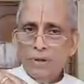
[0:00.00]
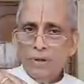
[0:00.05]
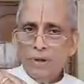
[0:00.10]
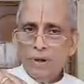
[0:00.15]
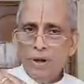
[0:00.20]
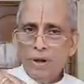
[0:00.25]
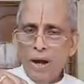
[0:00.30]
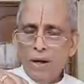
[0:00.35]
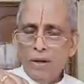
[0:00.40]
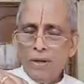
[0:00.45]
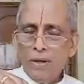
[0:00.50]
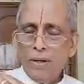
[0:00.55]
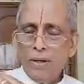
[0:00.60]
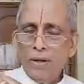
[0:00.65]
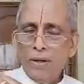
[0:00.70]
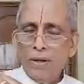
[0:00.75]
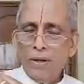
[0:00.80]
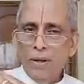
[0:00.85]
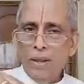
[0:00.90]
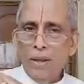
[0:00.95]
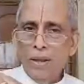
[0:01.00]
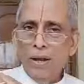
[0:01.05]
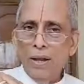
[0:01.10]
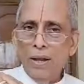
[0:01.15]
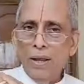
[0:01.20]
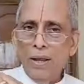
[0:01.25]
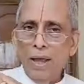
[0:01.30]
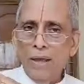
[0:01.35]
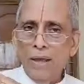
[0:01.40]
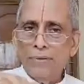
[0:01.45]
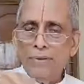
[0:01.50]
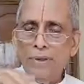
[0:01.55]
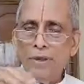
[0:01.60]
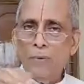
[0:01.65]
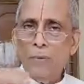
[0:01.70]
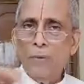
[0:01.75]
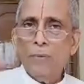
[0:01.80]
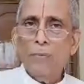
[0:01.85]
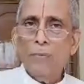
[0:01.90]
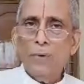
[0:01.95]
not really as
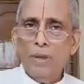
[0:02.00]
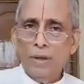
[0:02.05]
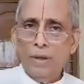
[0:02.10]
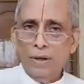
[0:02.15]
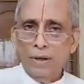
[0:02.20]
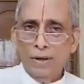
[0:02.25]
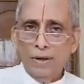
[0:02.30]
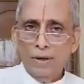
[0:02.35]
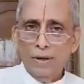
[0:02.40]
a human being.